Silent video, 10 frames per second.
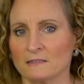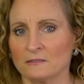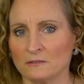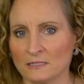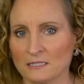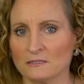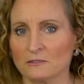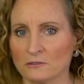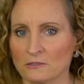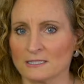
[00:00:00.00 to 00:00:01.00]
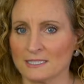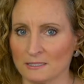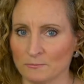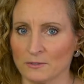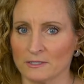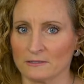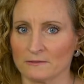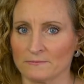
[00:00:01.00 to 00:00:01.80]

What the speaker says: you need to look deeper.